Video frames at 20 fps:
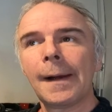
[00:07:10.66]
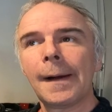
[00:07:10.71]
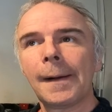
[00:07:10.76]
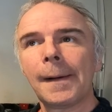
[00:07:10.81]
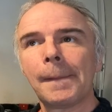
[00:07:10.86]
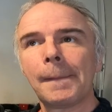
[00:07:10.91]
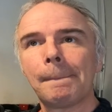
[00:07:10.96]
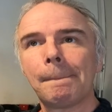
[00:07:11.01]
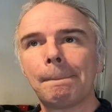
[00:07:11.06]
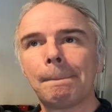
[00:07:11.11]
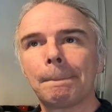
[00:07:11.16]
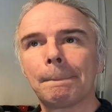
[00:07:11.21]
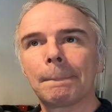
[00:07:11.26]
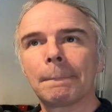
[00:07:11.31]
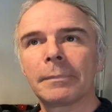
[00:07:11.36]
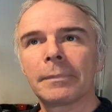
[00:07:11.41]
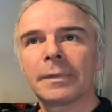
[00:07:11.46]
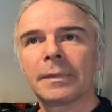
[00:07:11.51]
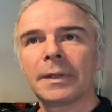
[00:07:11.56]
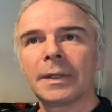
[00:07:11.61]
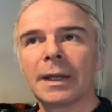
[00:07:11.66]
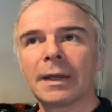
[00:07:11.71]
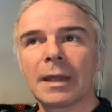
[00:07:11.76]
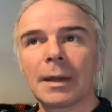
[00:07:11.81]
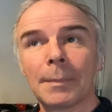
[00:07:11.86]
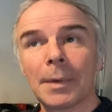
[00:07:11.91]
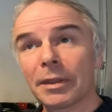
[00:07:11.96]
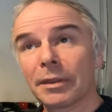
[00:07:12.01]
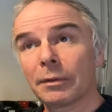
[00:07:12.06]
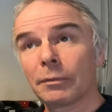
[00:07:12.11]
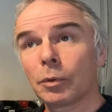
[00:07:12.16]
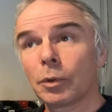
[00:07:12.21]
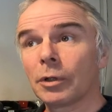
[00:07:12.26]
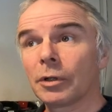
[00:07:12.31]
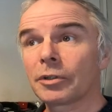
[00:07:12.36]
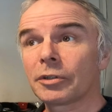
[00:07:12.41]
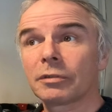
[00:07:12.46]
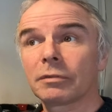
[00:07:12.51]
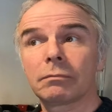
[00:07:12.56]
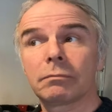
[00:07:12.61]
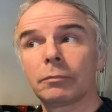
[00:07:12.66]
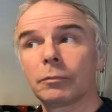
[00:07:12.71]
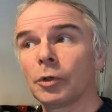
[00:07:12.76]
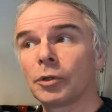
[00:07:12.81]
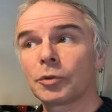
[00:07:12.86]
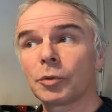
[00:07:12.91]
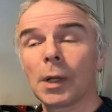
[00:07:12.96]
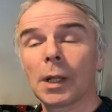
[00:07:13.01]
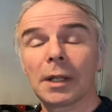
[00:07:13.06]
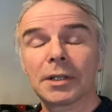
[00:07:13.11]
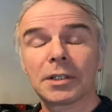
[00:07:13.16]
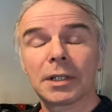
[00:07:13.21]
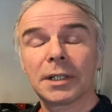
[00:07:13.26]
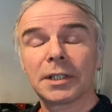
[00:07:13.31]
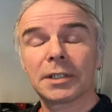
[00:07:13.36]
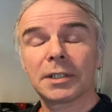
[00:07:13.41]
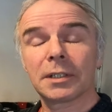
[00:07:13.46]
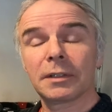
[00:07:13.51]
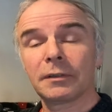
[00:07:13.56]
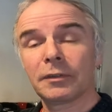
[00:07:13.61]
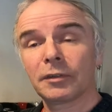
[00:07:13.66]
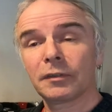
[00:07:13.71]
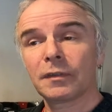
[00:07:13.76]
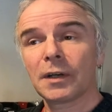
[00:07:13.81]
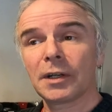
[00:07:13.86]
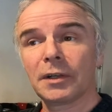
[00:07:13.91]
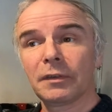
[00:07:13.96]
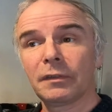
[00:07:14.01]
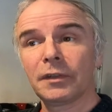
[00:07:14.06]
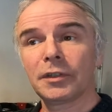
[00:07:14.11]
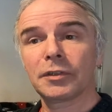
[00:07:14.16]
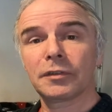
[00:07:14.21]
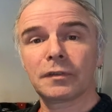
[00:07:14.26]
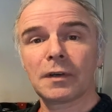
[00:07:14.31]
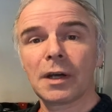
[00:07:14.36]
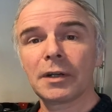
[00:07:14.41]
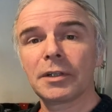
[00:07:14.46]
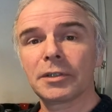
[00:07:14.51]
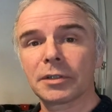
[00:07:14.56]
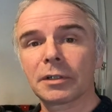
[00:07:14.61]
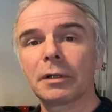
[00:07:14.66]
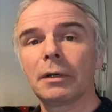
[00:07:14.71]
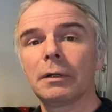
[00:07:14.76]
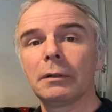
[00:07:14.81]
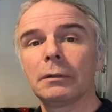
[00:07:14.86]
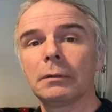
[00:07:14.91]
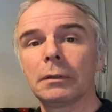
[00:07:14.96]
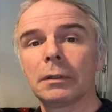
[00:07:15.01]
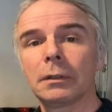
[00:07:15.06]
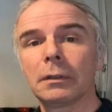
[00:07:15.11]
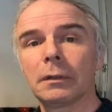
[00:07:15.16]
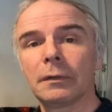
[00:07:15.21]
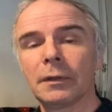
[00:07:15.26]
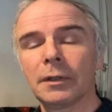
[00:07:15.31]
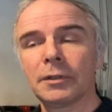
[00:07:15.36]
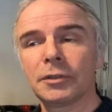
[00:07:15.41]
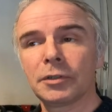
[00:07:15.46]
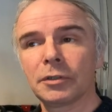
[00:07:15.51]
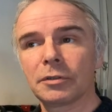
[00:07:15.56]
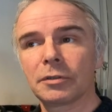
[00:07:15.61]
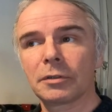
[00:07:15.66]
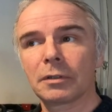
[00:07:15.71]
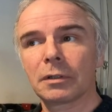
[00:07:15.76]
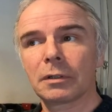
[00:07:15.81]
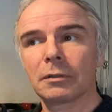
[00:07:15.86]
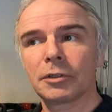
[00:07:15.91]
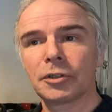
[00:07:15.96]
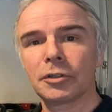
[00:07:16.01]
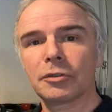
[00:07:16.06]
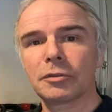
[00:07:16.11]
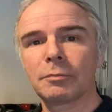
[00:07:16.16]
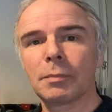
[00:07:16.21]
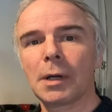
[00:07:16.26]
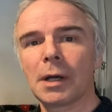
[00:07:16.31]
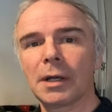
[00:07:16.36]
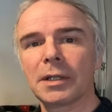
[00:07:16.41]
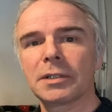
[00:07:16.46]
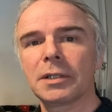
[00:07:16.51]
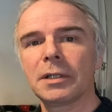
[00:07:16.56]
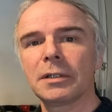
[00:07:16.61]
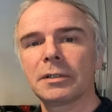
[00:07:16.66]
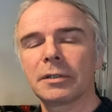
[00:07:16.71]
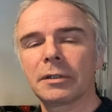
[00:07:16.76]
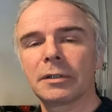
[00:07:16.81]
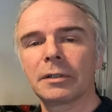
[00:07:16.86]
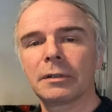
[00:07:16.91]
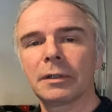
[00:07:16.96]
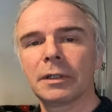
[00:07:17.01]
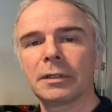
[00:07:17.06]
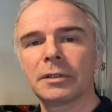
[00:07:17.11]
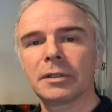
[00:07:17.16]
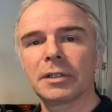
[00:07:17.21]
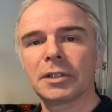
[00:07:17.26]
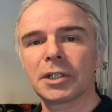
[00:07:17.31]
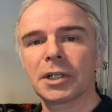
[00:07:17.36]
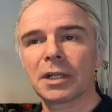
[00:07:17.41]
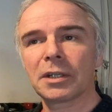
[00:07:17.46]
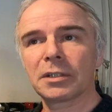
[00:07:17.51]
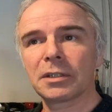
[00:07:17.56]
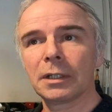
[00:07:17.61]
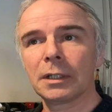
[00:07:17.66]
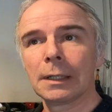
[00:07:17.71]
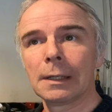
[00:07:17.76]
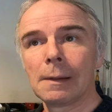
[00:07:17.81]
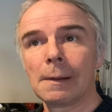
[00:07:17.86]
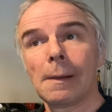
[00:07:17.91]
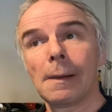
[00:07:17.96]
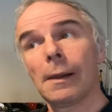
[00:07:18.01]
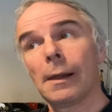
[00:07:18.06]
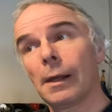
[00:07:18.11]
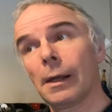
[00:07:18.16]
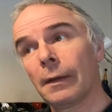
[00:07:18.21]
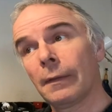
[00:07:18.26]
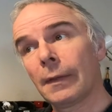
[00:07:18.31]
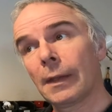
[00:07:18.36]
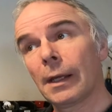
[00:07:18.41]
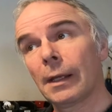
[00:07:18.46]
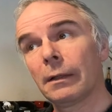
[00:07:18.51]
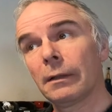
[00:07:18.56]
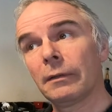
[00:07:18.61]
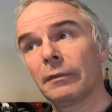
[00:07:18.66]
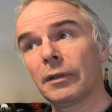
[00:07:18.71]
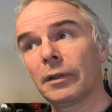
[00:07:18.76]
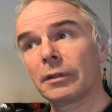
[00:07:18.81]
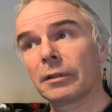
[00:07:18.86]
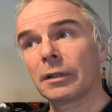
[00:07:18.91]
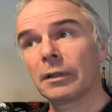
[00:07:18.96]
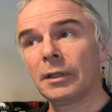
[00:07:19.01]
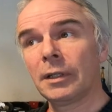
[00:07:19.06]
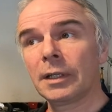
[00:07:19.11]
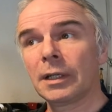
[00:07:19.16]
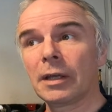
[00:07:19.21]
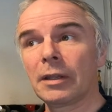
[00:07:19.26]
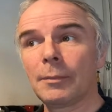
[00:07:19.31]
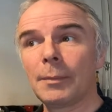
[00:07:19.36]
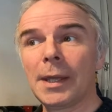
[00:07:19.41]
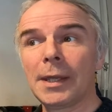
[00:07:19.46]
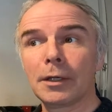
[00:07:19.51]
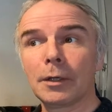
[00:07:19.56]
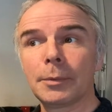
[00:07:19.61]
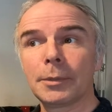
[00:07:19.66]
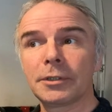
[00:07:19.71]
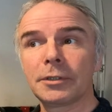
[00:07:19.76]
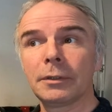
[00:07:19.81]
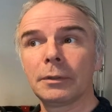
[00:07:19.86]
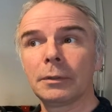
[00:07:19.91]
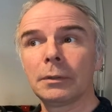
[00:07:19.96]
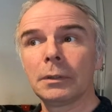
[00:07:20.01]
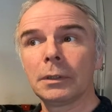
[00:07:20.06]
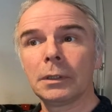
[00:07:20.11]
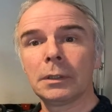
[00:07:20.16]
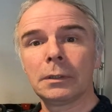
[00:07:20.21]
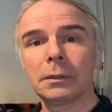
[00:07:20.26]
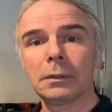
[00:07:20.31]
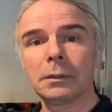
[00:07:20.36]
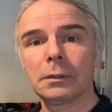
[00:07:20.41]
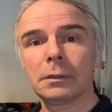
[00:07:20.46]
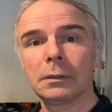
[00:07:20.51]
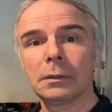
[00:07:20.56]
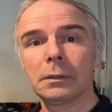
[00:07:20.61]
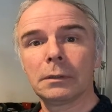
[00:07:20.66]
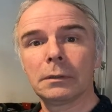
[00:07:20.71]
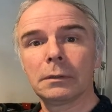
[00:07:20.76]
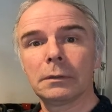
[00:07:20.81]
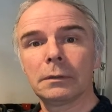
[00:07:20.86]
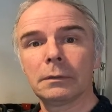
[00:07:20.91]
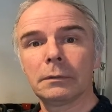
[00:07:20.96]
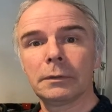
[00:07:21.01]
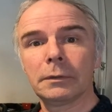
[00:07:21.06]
Um, yeah, that method works works well actually. It's just fine if you just find a screw that just just bites into the into the chassis, and then if you you can either make up a tool or